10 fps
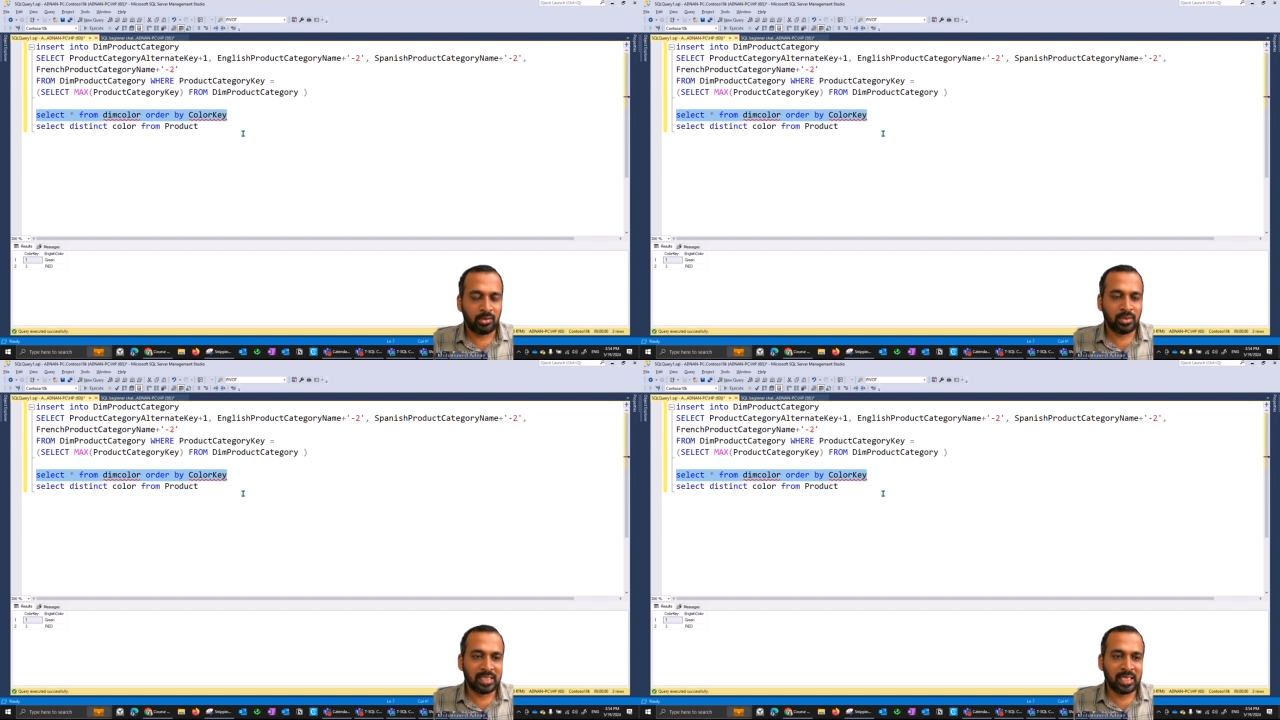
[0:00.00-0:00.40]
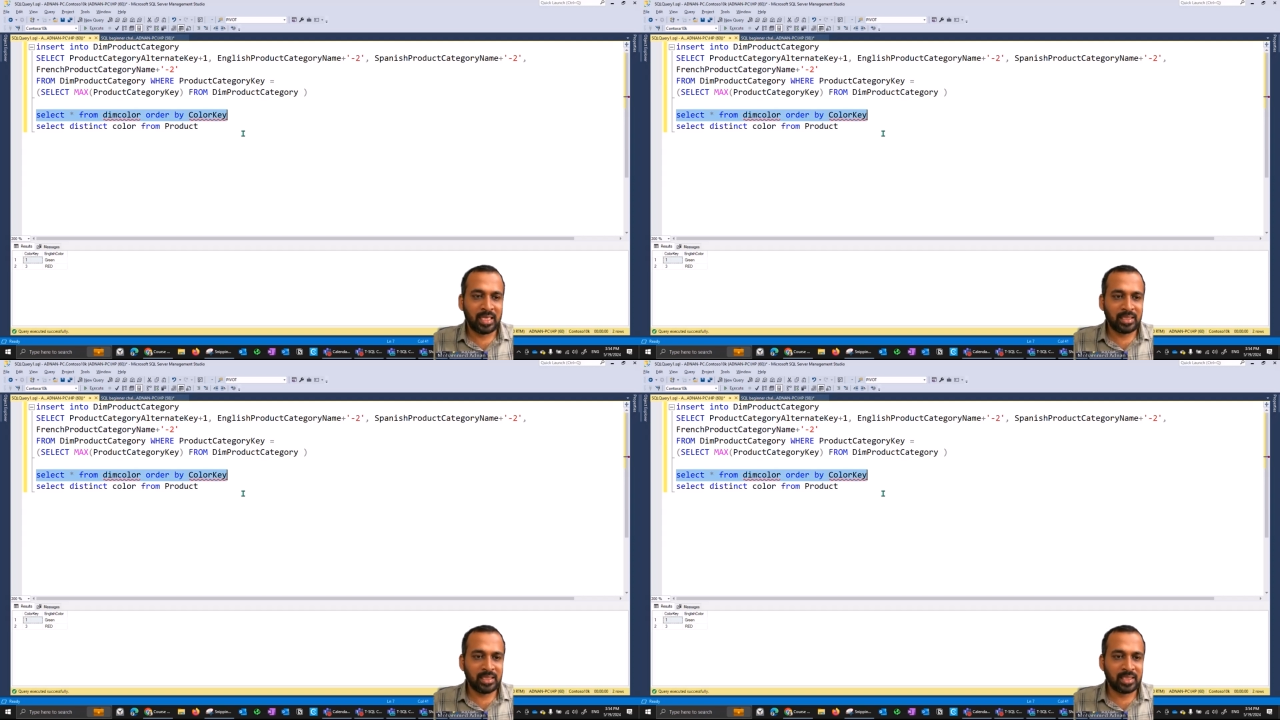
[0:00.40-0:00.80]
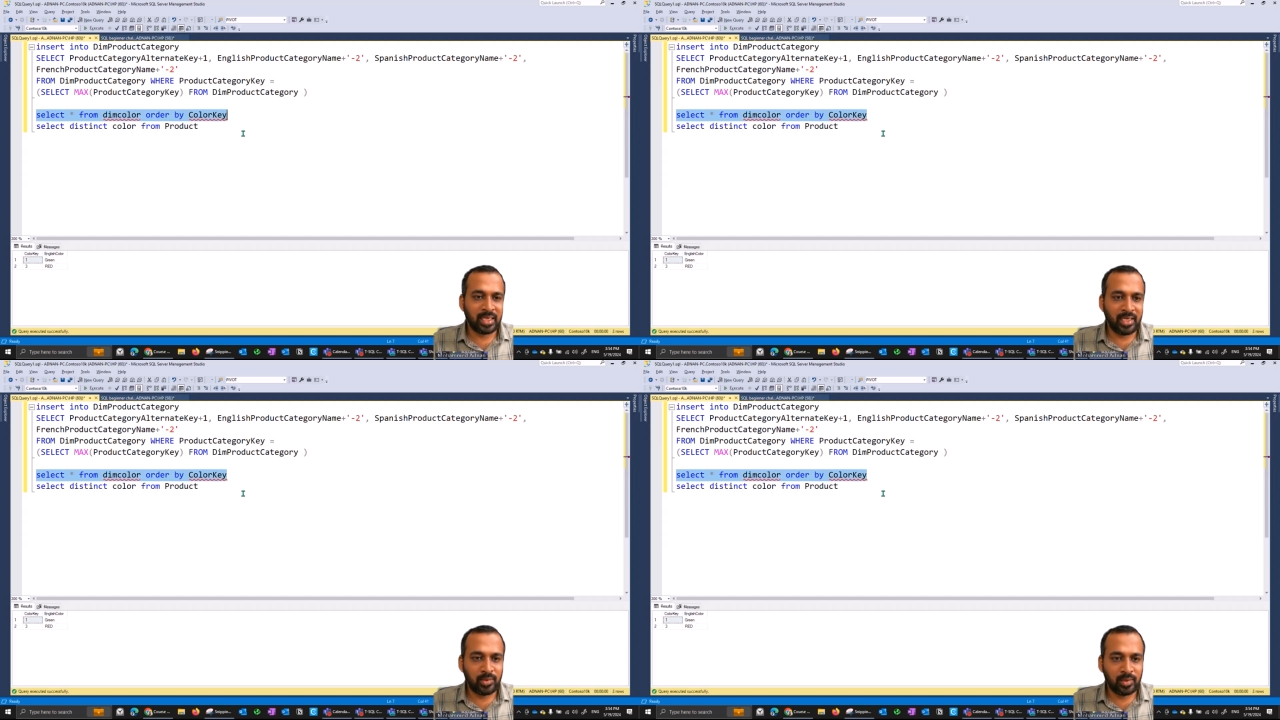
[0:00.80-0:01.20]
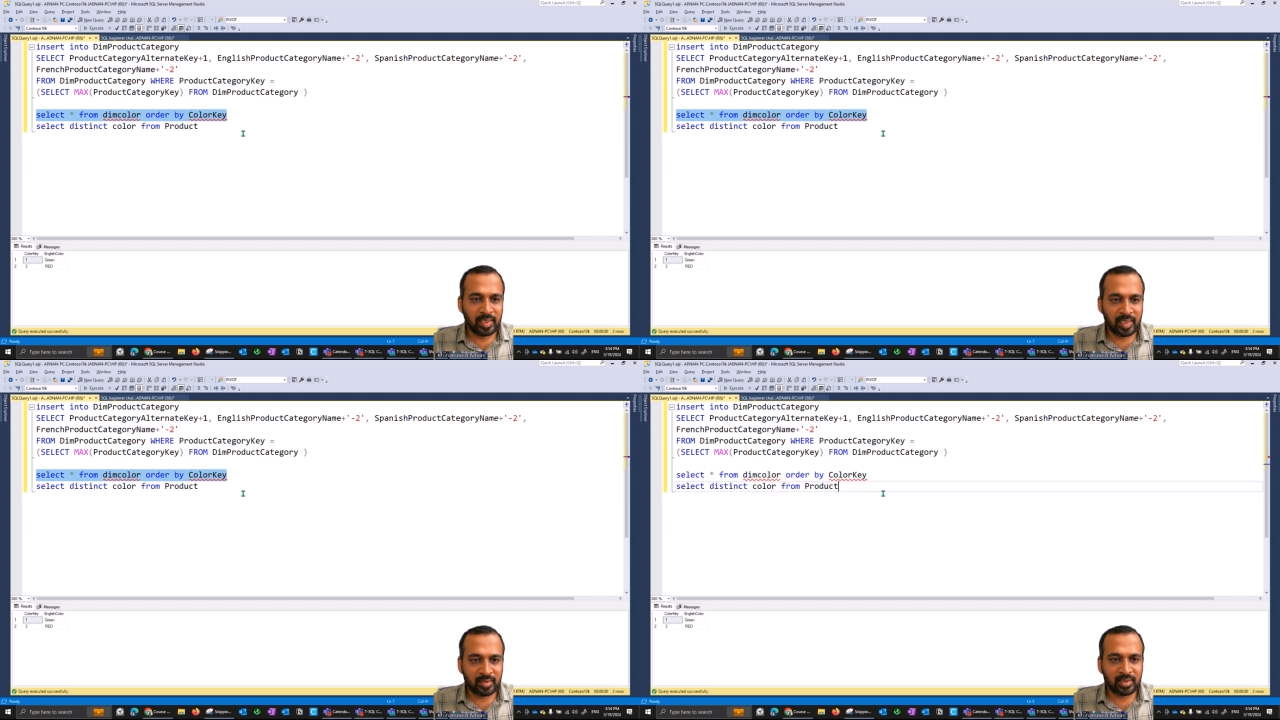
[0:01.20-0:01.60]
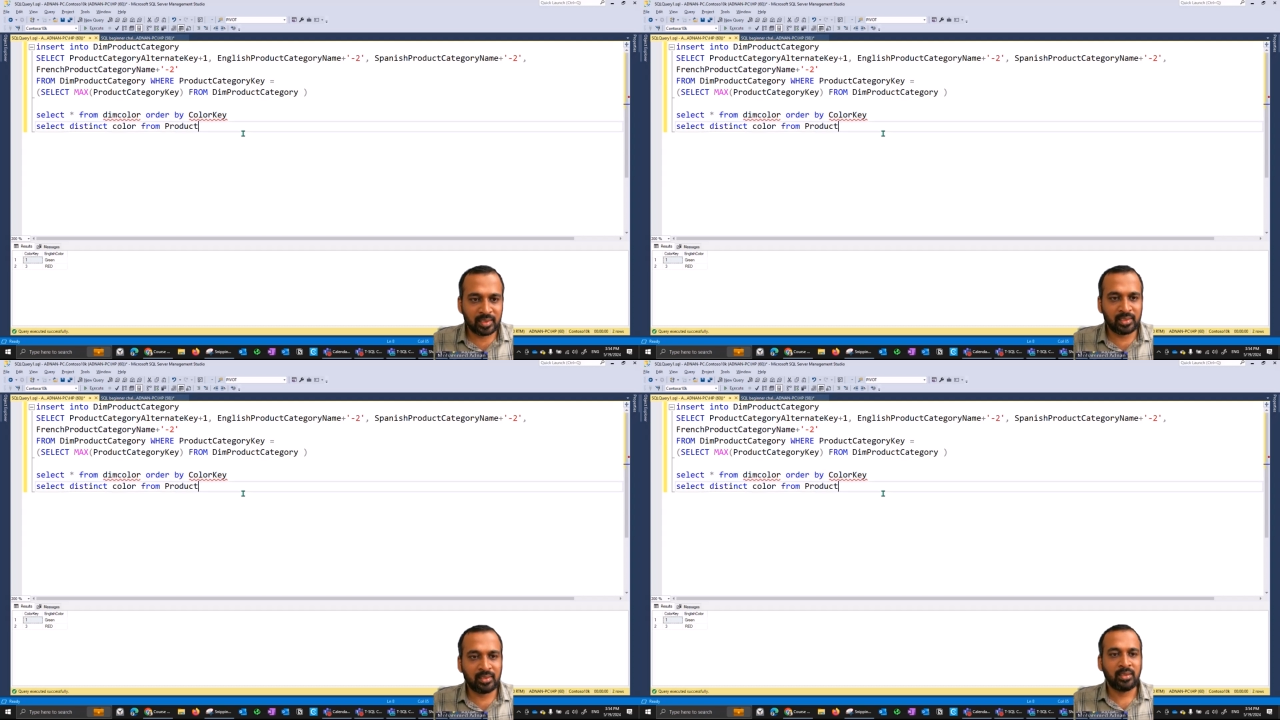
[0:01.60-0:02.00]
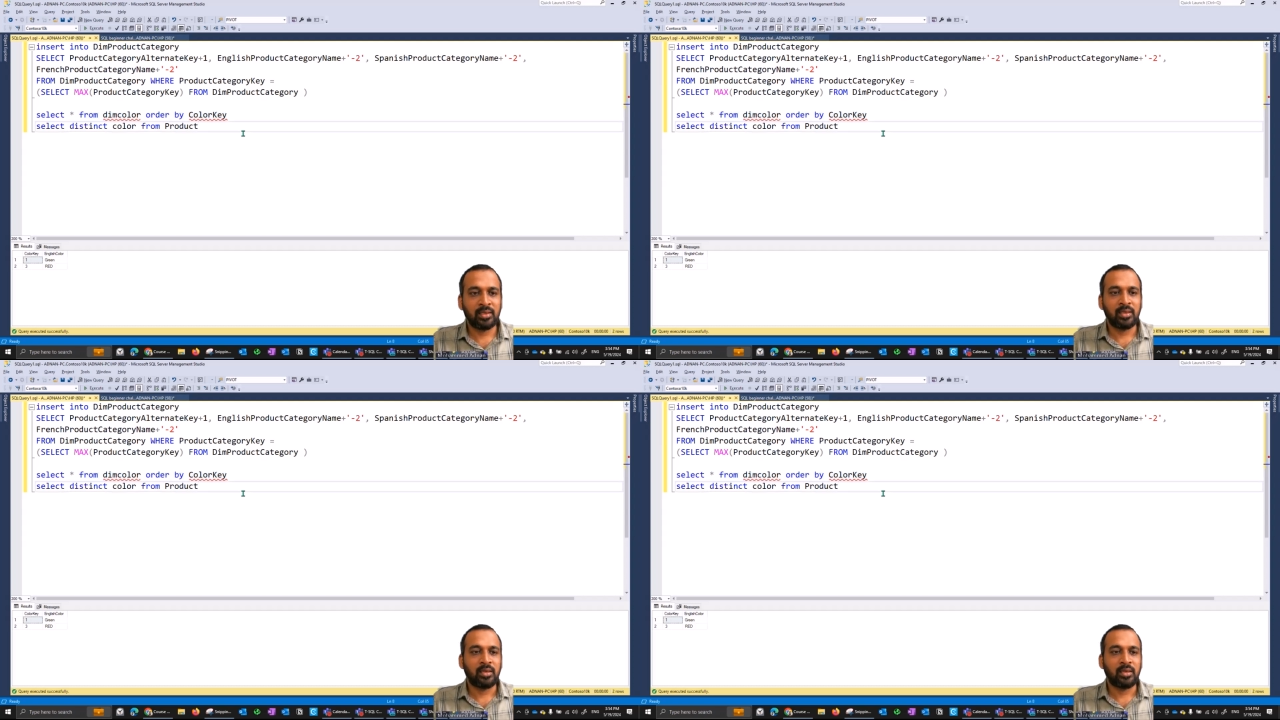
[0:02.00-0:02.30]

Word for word: Now the challenge is I need to take the